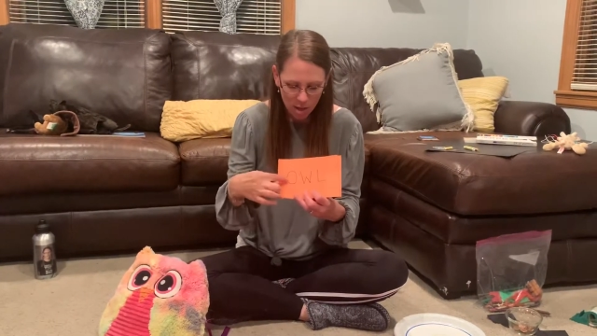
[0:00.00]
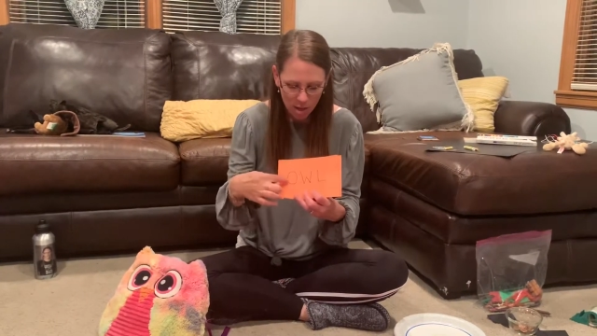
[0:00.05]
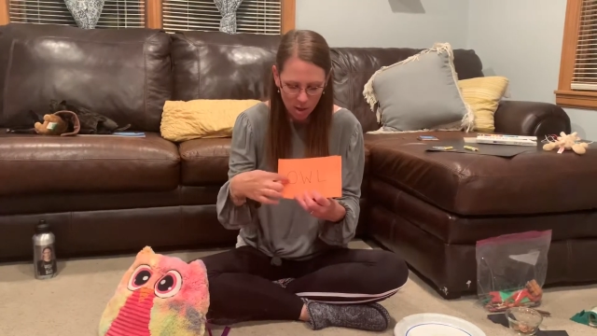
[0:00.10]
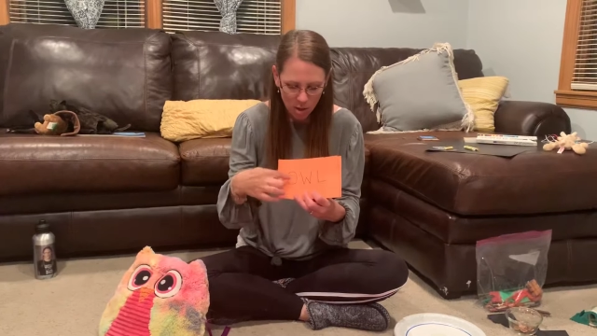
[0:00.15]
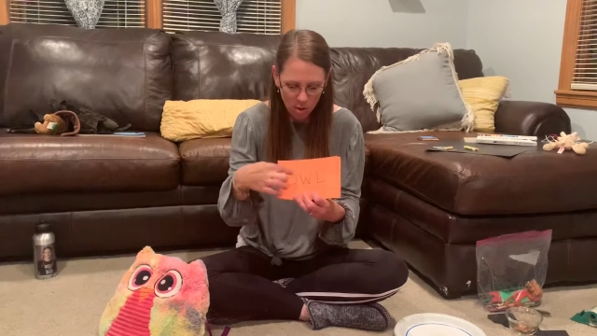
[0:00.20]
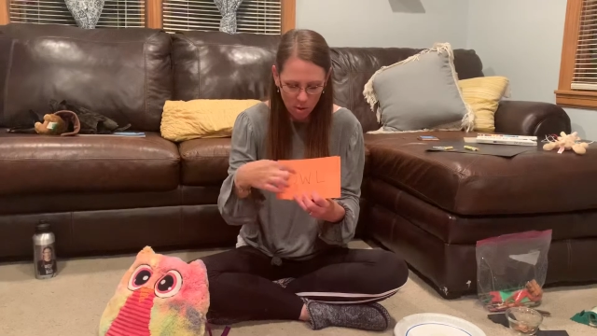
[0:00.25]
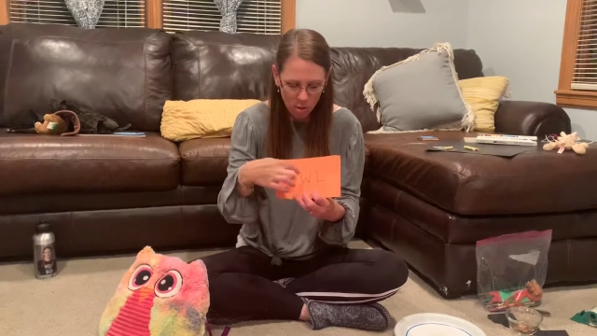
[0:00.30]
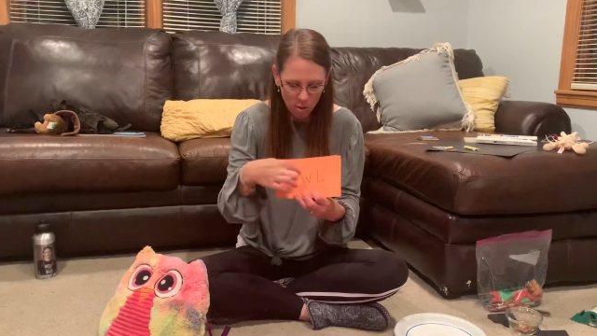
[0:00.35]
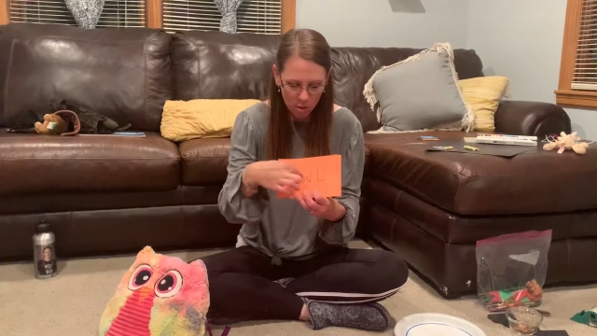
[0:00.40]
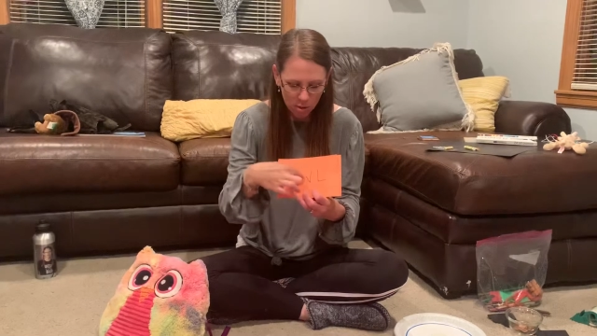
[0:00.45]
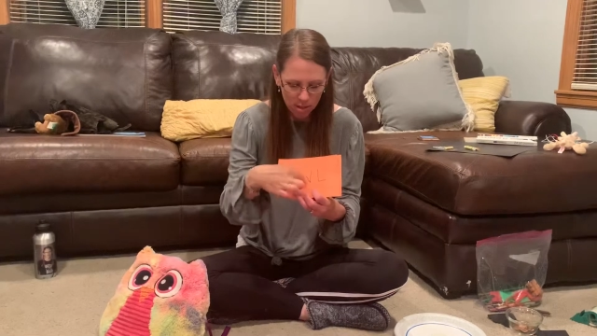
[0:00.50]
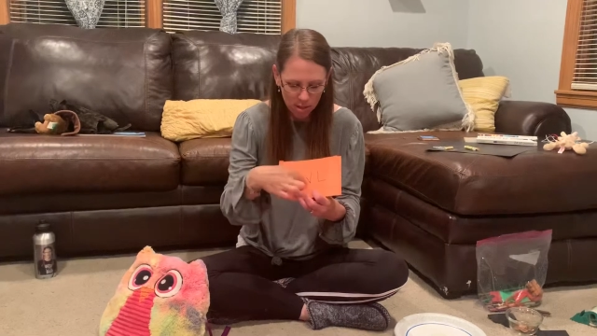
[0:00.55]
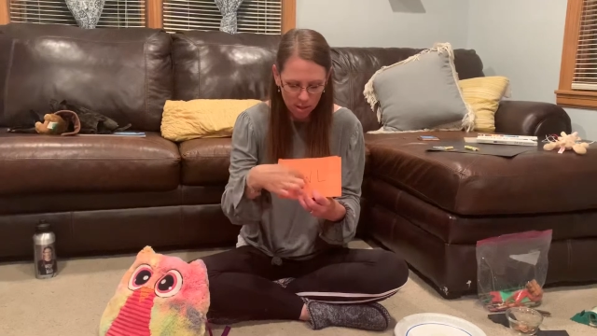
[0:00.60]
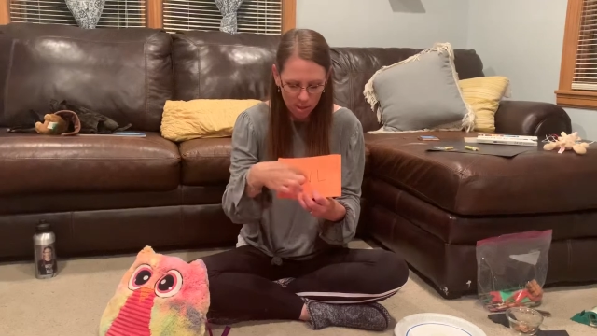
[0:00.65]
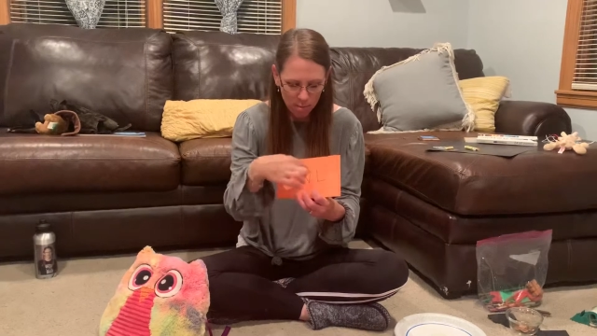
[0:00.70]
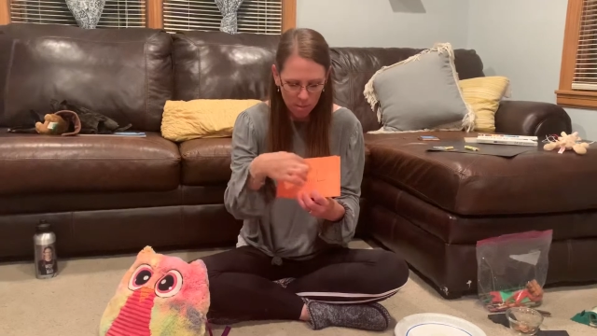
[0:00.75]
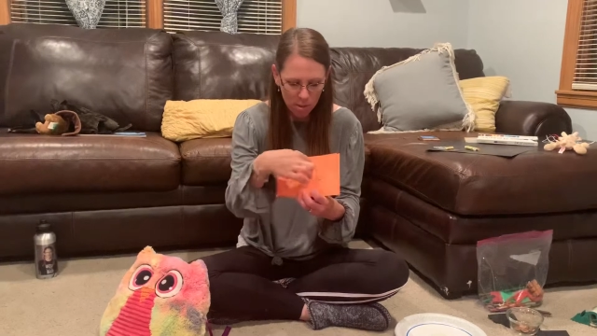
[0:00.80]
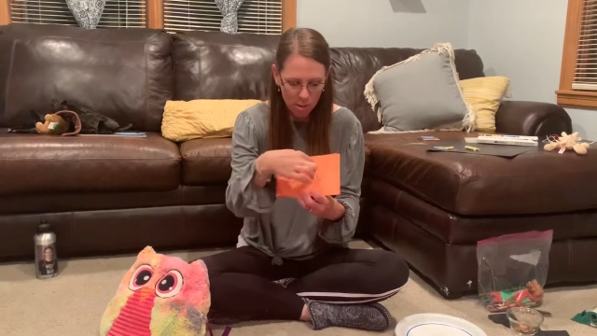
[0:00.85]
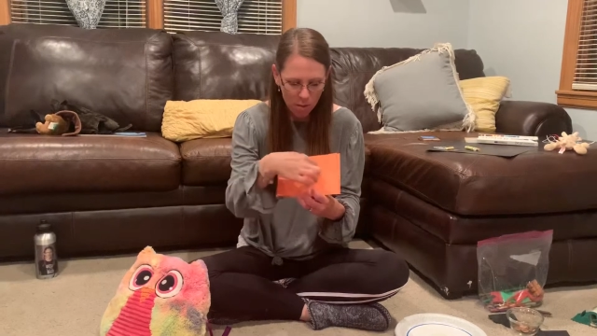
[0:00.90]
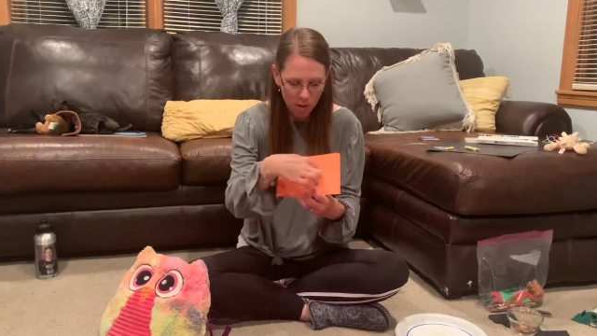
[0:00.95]

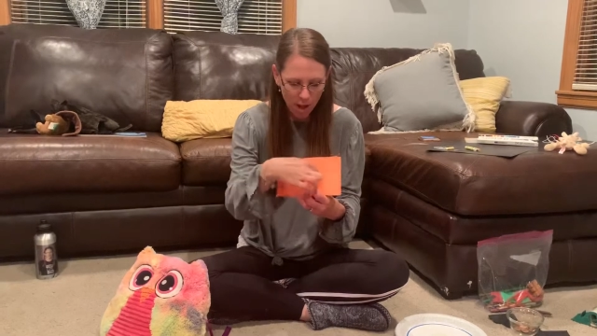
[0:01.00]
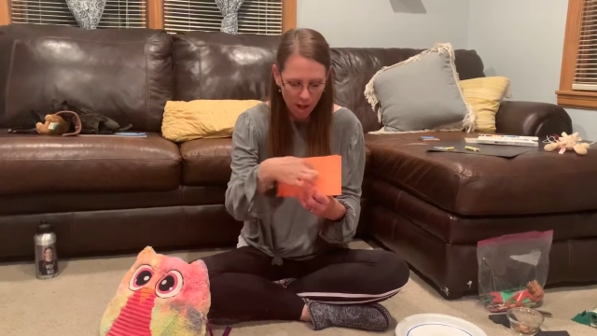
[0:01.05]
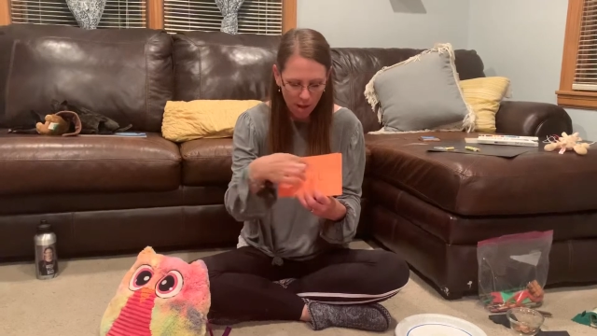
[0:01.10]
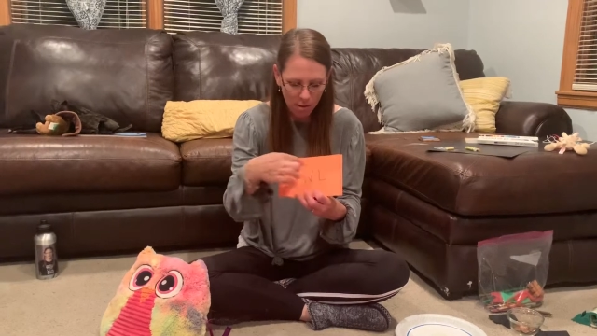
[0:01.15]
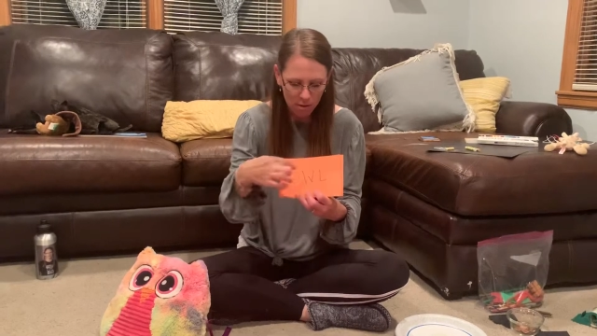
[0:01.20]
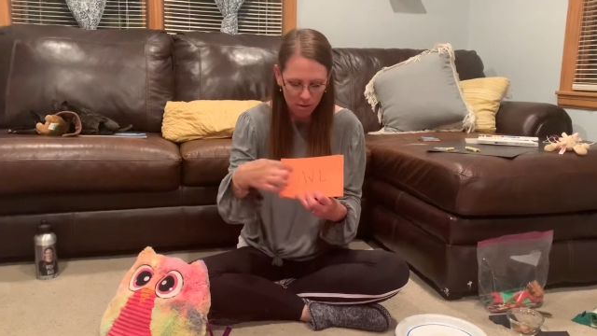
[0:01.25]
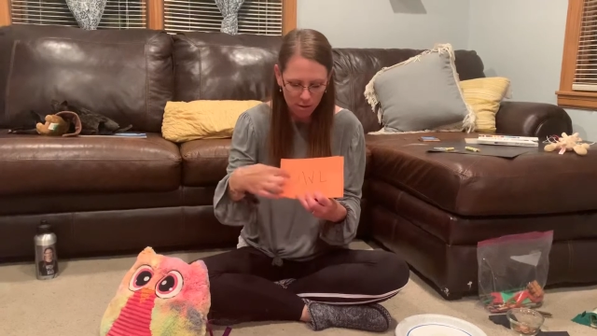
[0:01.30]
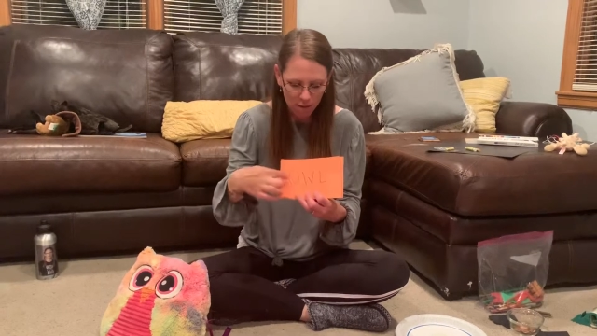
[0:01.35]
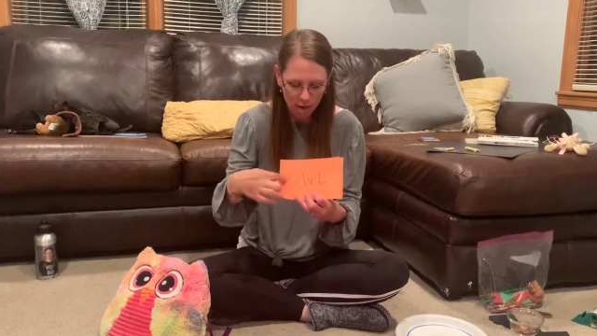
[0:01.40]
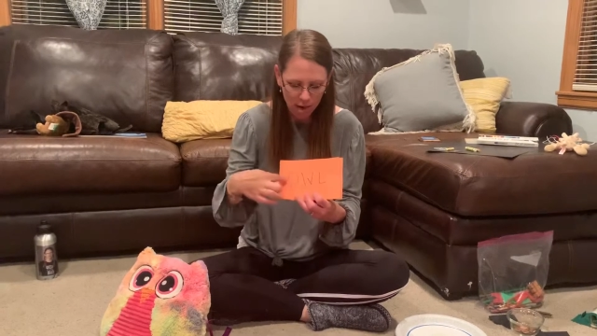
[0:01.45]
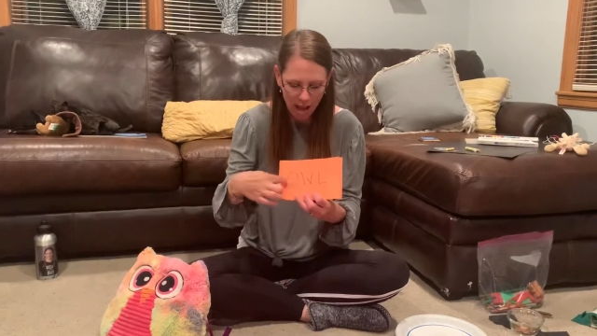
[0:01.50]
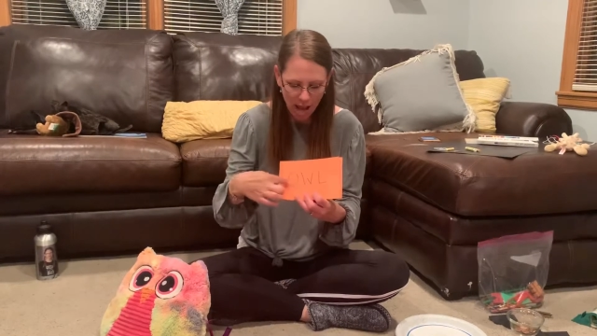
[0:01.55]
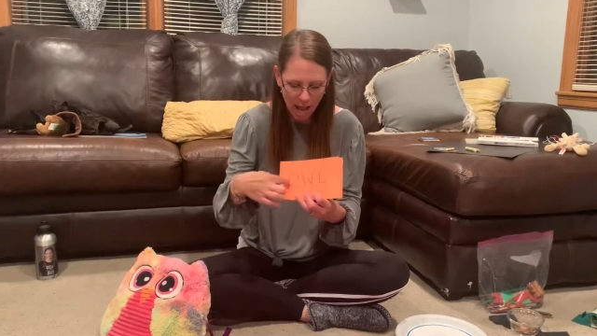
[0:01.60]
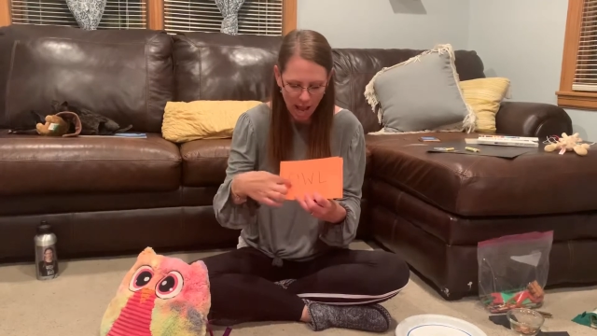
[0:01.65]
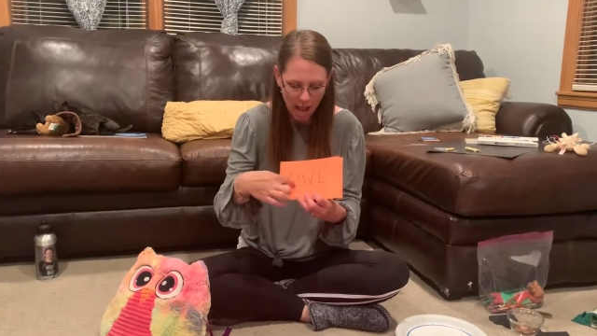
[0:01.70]
O-W-L for